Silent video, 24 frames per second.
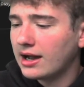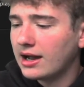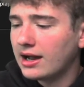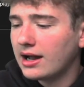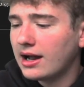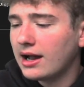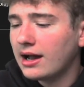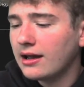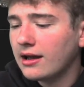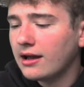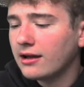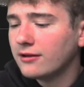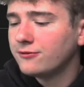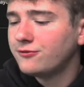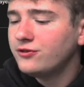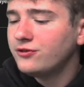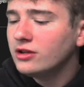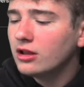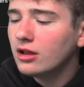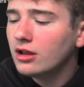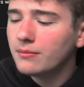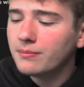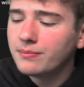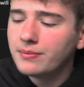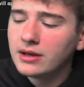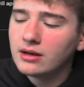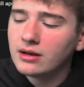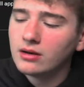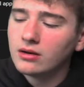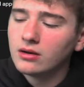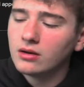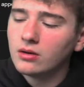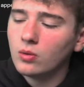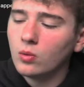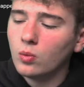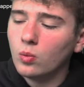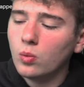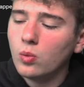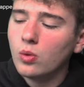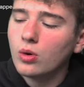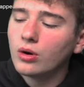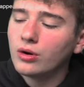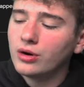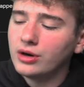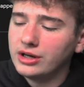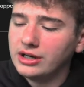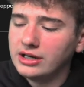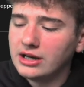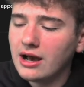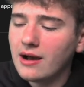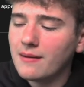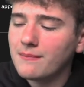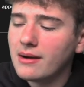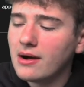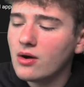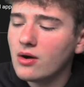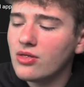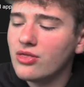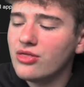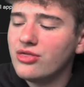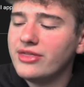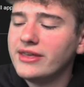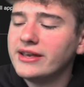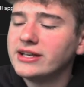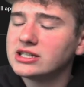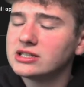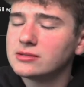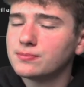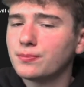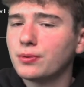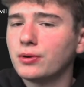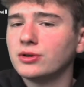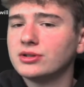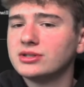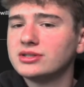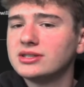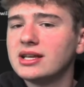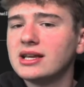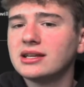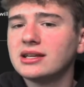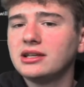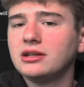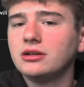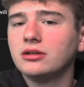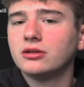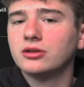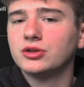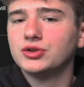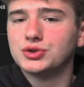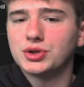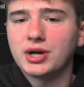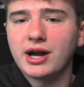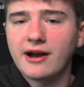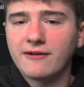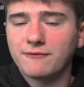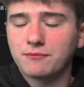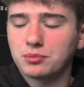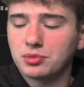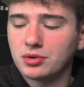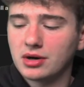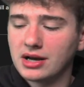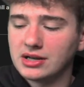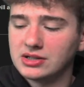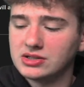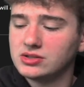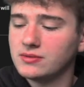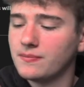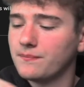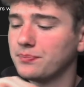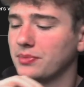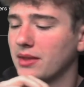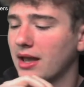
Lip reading: I feel a bit worried about this particular draft price.